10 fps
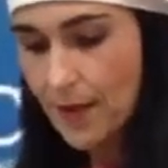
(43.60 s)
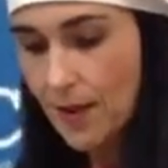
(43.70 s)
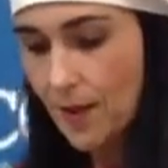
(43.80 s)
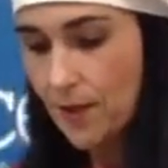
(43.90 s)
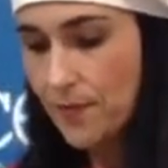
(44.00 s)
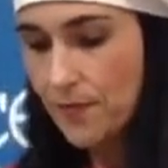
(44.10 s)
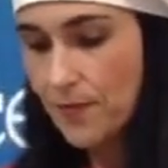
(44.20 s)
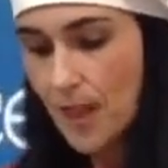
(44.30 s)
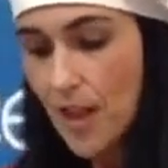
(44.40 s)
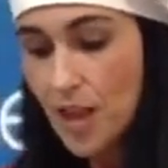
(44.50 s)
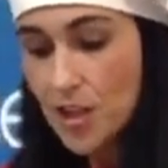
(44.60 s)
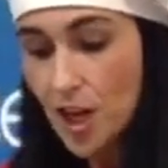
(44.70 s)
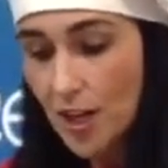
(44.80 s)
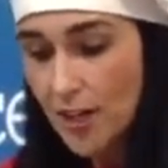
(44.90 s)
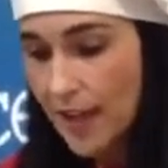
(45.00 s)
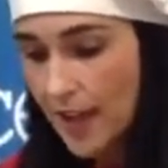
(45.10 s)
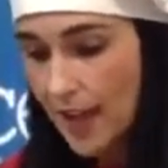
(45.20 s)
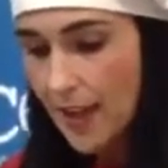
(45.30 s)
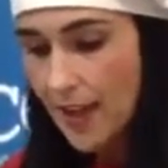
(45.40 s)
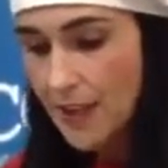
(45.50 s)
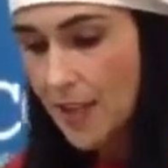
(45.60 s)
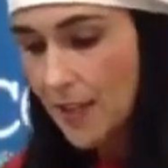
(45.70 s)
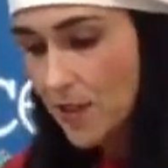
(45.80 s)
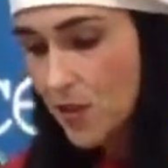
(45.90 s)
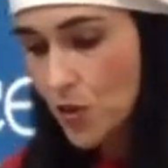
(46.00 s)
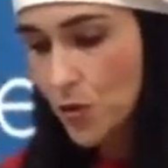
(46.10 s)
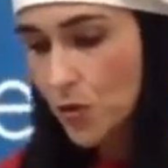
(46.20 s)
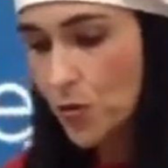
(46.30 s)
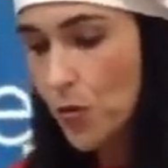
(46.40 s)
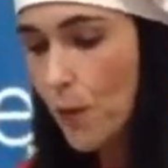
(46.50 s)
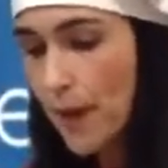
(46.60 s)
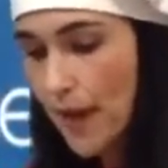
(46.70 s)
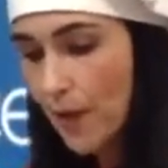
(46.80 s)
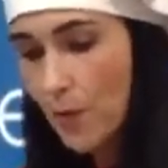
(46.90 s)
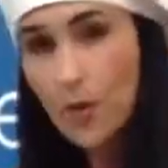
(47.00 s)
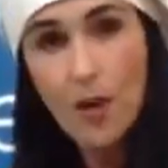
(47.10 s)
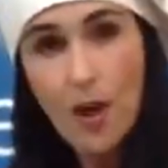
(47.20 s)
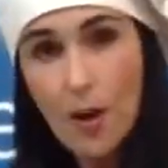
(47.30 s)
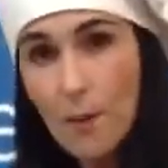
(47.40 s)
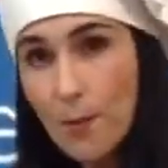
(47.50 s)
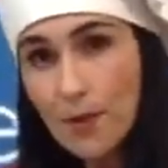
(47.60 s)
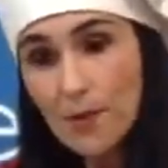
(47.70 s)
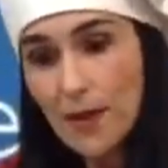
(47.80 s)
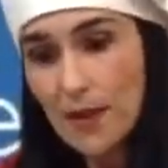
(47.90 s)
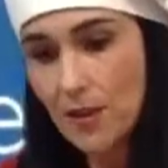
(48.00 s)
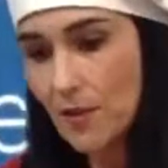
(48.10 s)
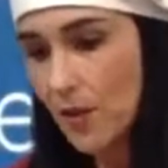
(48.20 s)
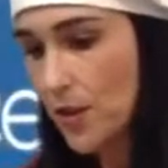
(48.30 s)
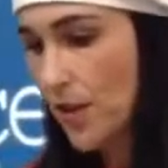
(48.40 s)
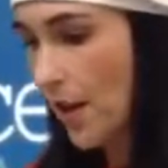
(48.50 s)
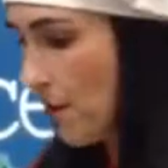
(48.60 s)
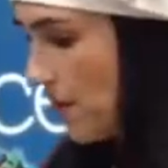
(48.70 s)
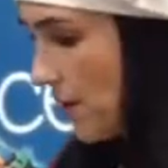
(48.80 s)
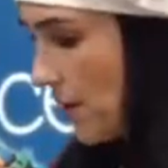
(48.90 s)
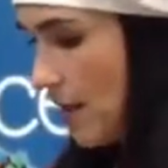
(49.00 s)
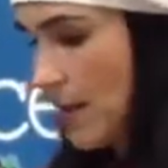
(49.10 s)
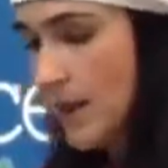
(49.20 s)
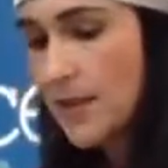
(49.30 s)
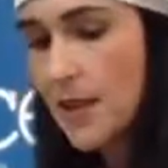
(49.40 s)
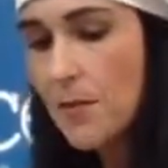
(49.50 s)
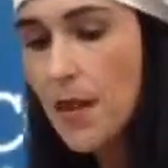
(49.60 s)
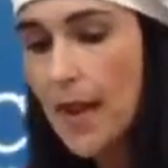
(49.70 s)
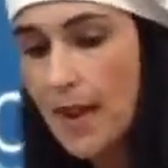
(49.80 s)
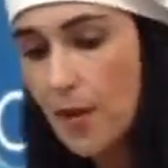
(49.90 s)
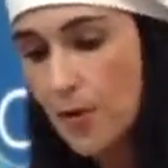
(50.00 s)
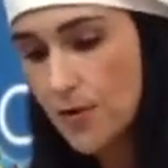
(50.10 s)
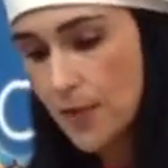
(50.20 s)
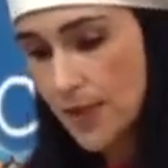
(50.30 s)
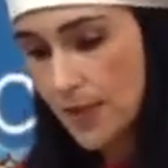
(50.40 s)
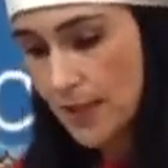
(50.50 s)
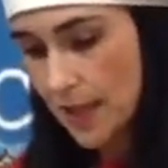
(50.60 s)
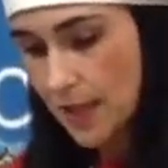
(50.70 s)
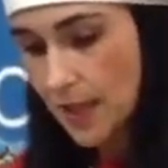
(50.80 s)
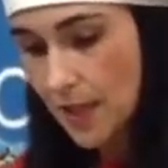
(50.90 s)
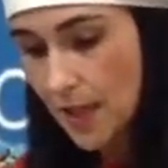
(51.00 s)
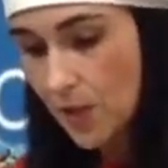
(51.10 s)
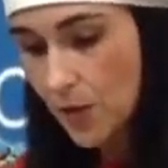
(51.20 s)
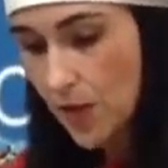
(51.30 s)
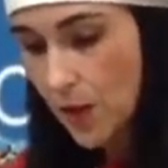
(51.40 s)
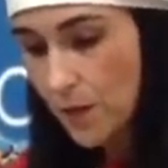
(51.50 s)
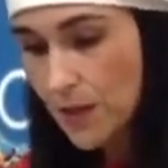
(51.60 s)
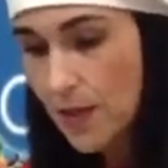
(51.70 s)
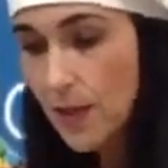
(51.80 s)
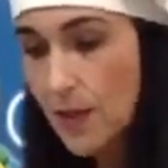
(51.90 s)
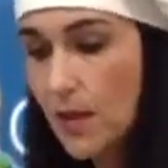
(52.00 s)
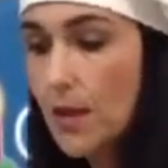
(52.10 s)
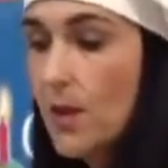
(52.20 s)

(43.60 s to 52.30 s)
here. Chocolate cake tends to bake with a hump at the very top. Some cakers decide to take those humps and then